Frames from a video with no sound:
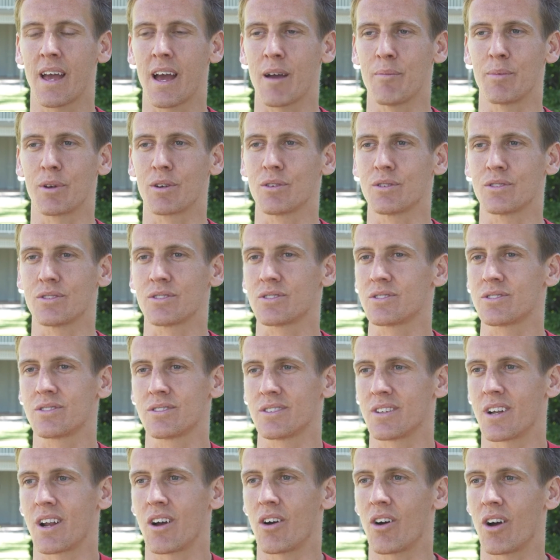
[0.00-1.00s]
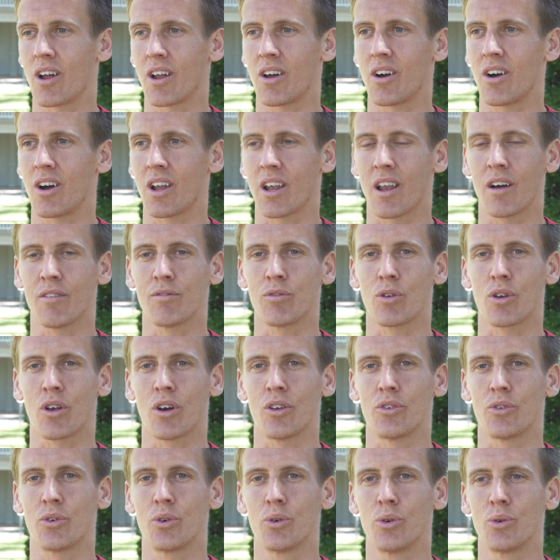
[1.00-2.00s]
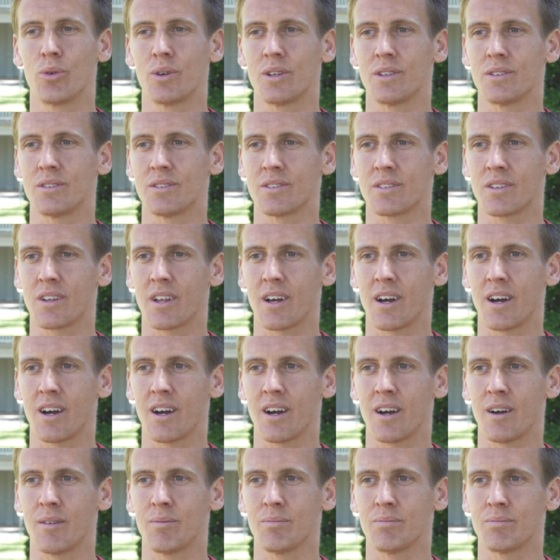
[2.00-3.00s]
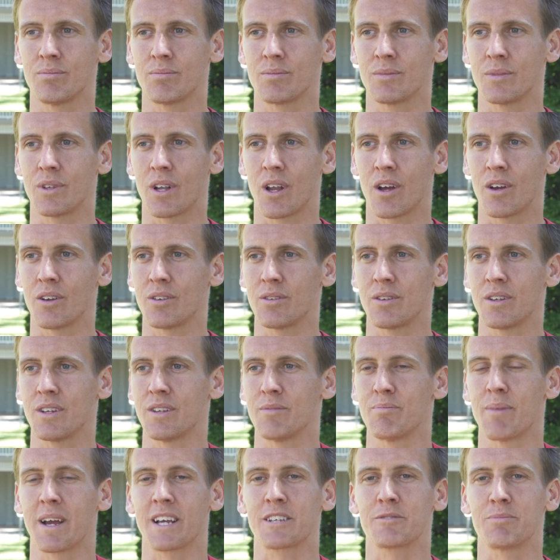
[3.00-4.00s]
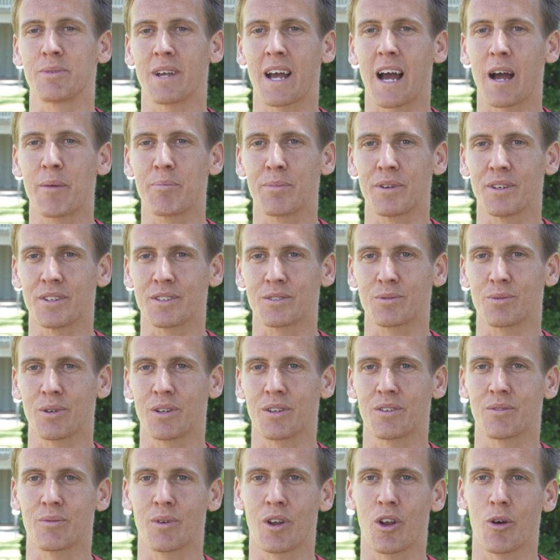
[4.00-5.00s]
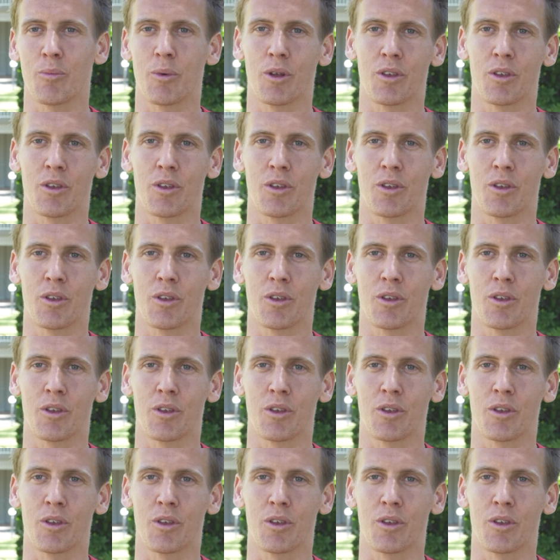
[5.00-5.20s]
Because I love what I do, and it makes me happiest when I'm